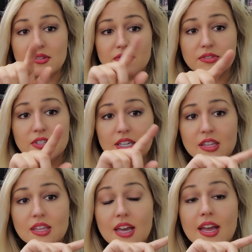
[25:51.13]

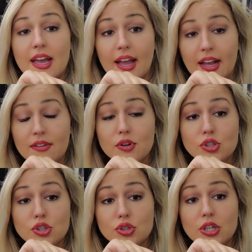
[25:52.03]
50th
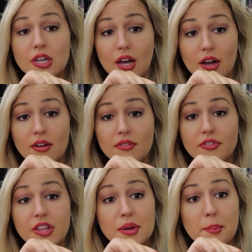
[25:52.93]
anniversary
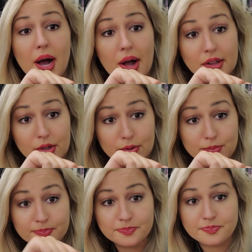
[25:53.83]
of the Apollo.
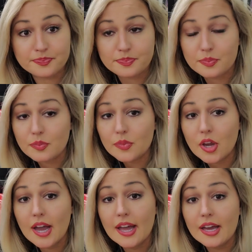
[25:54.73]

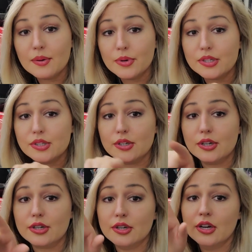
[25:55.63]
And we
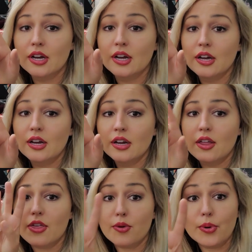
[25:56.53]
took
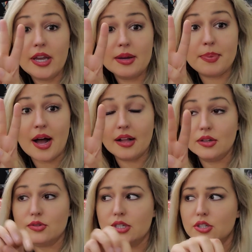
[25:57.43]
three
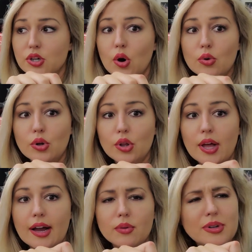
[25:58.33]
Apollos in
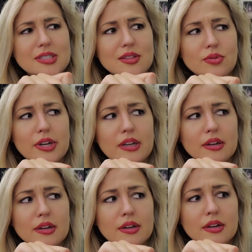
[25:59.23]
total out. Was it three?
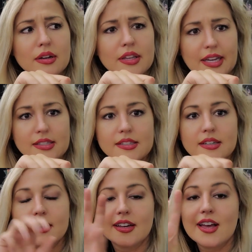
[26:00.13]
Yes.
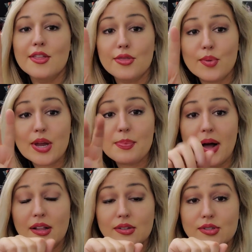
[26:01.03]
Three
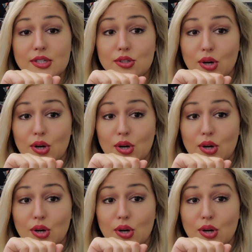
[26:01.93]
Apollos in